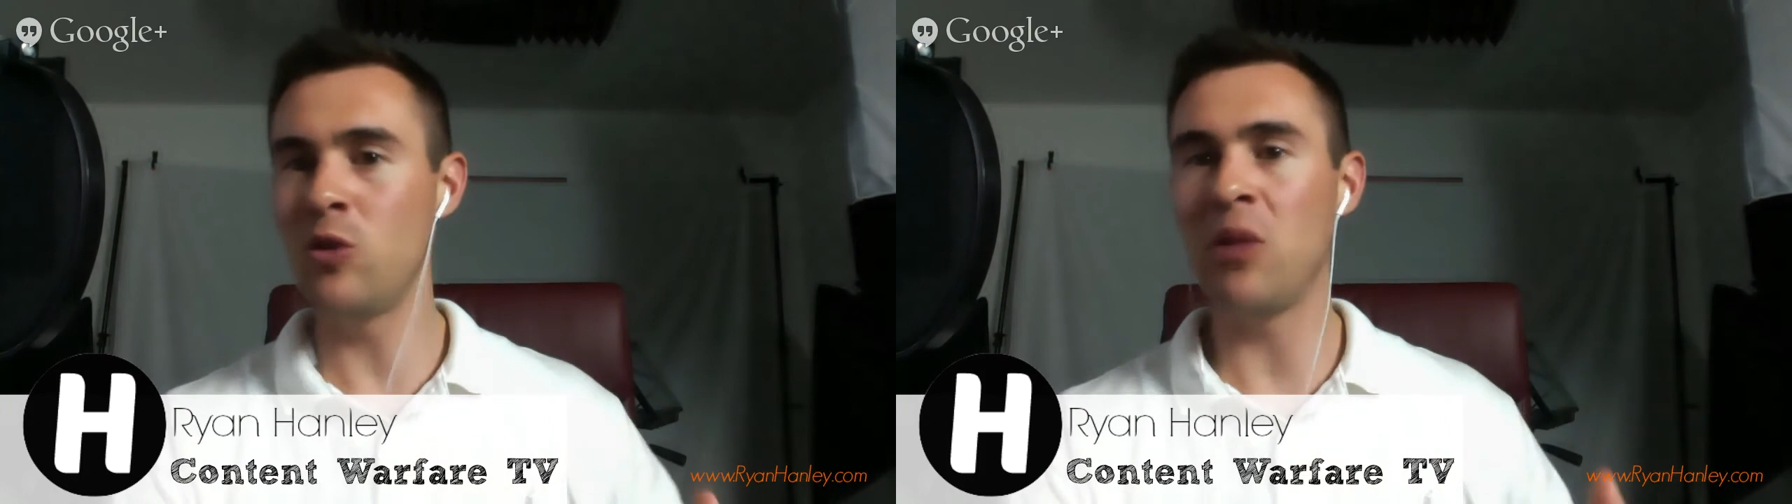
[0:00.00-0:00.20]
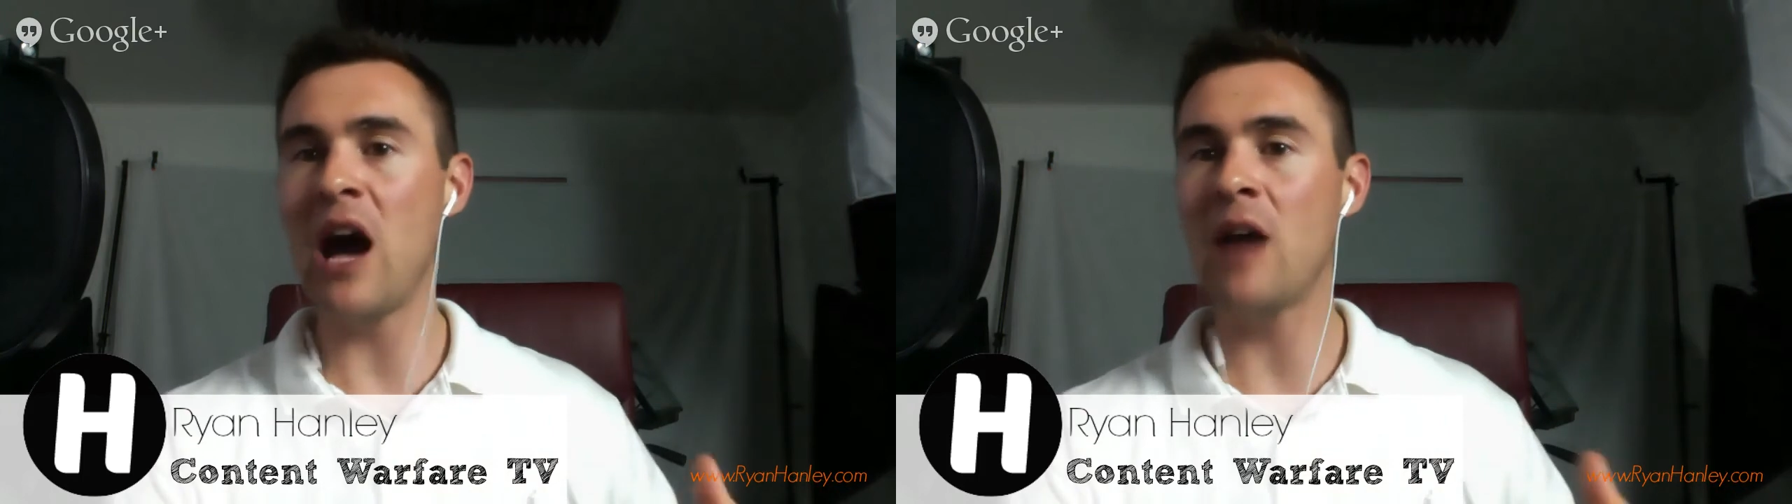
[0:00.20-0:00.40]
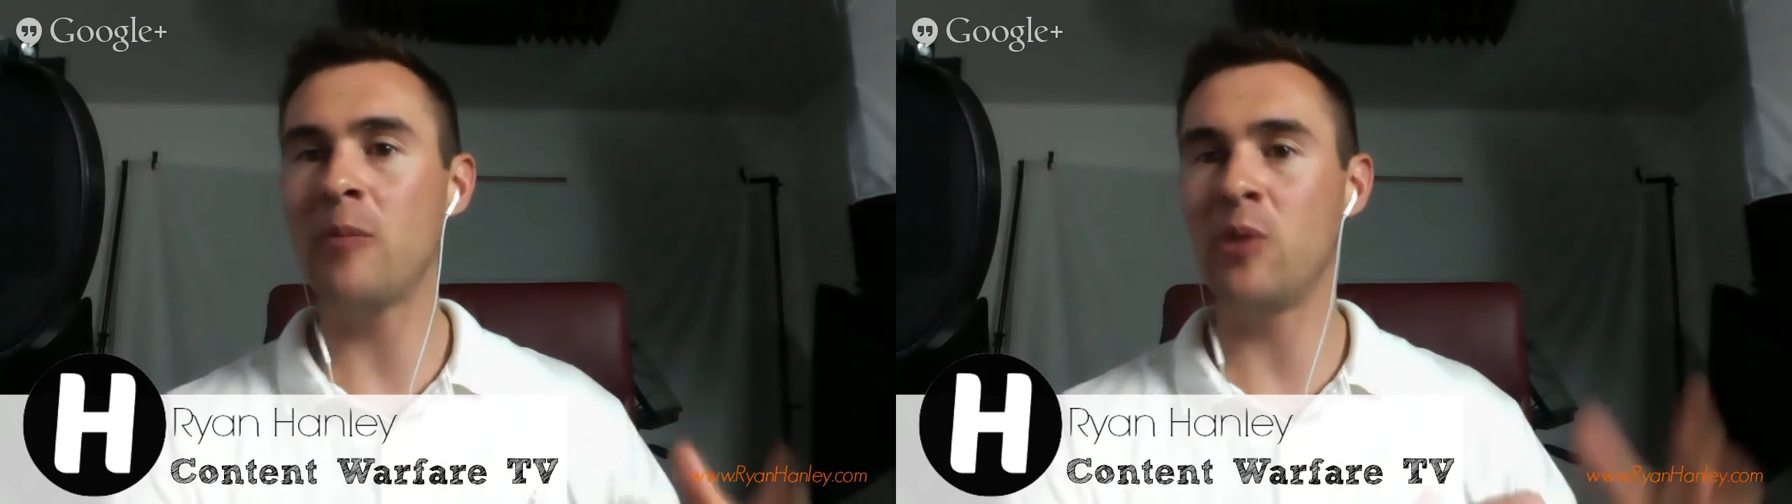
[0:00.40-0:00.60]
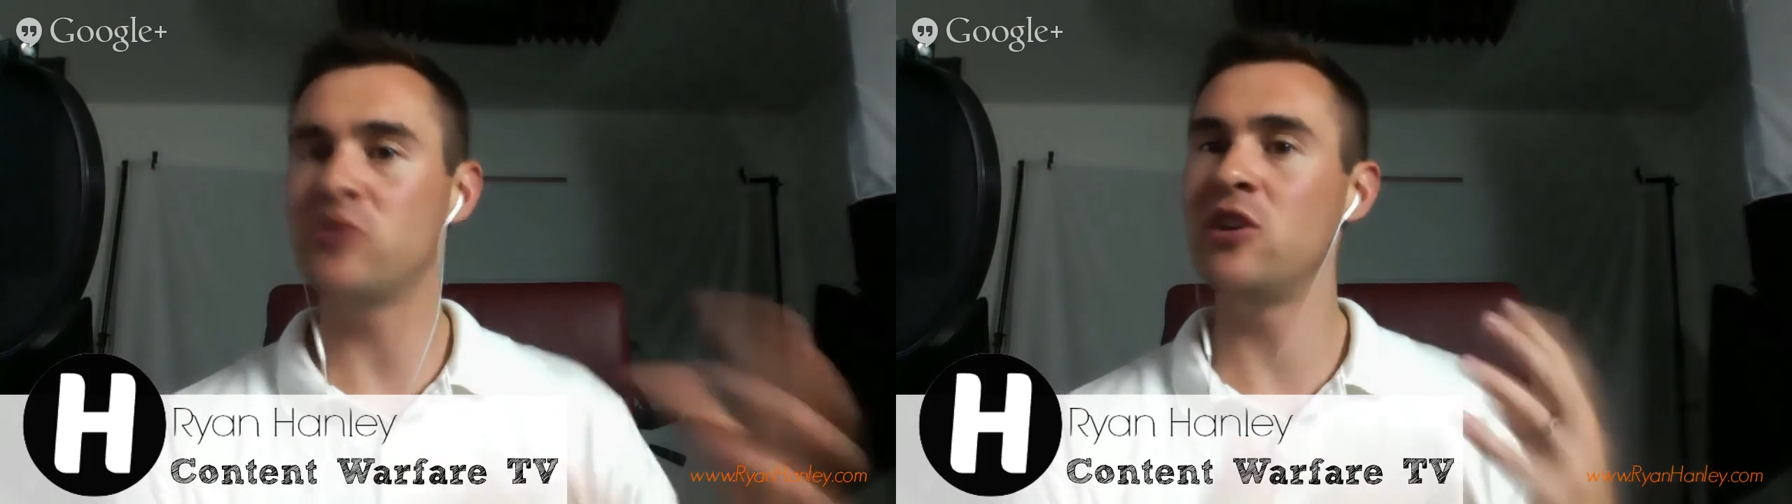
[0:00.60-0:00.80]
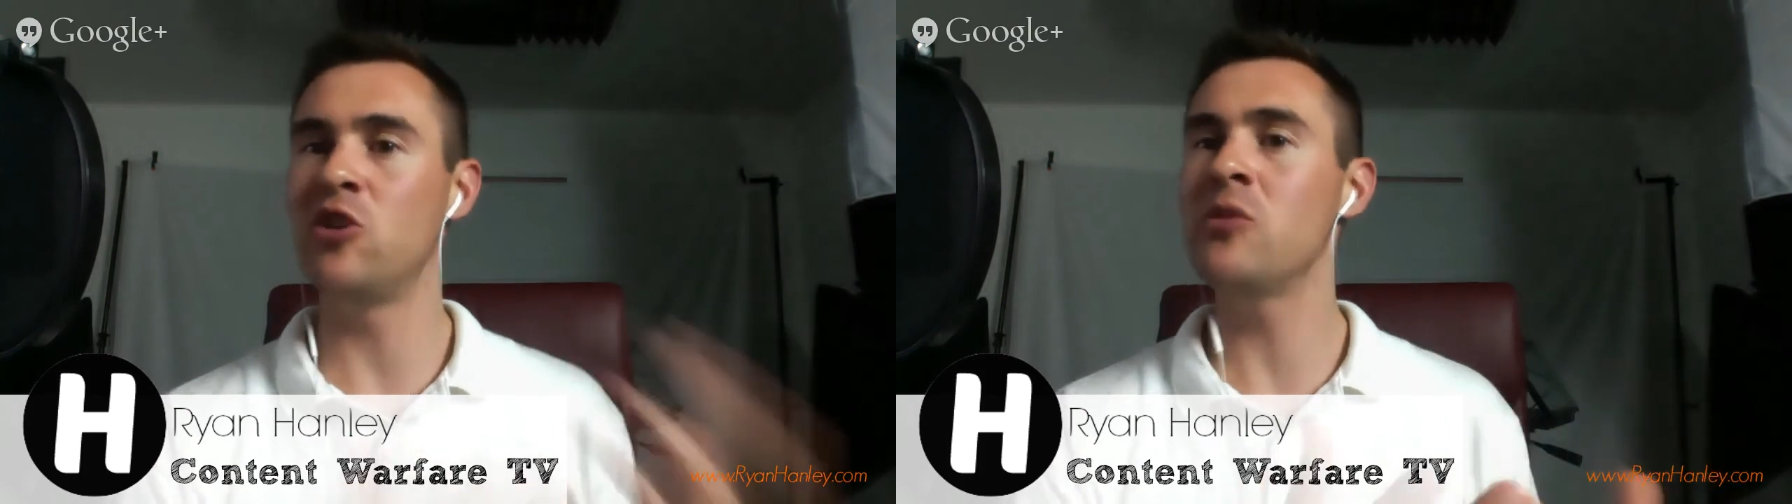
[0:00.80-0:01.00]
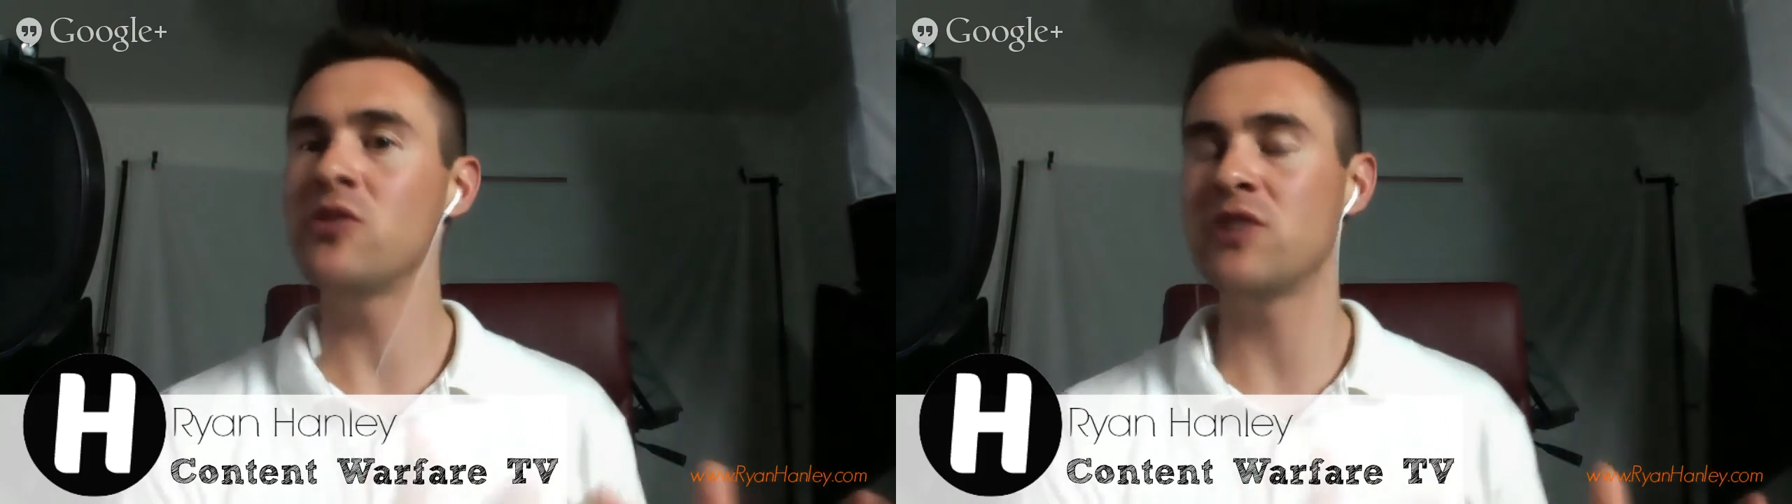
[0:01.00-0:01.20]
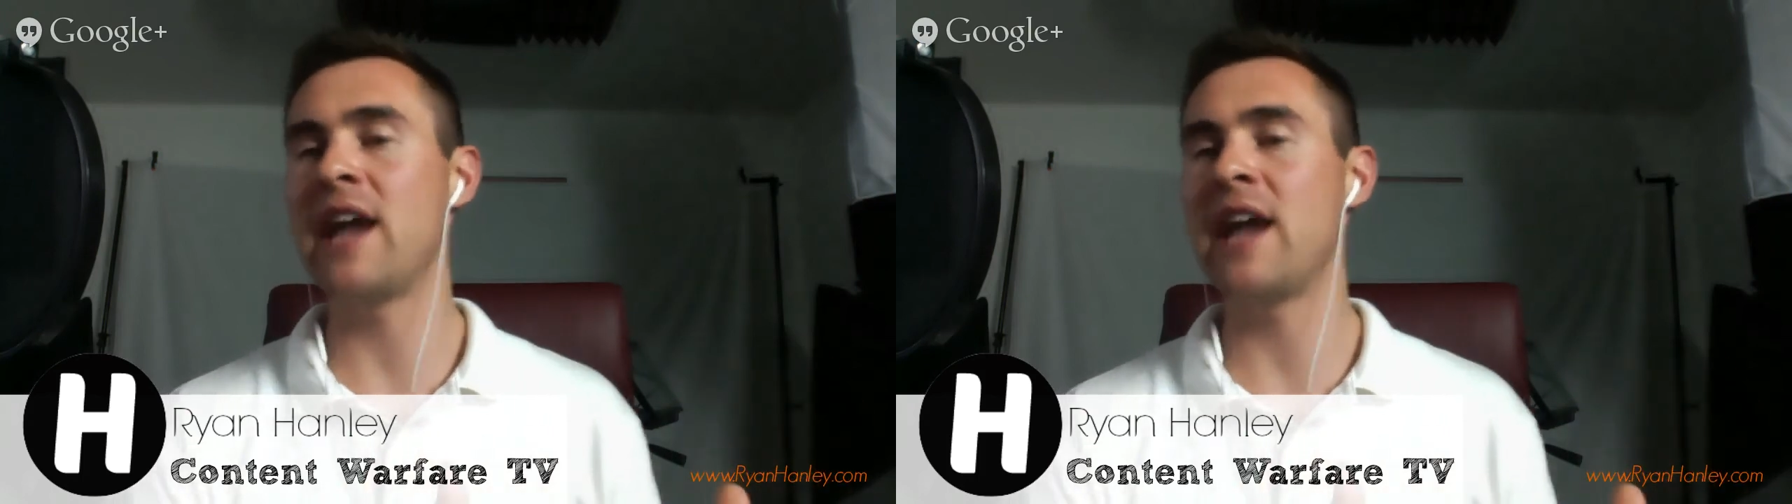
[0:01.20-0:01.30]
a blog post, and it almost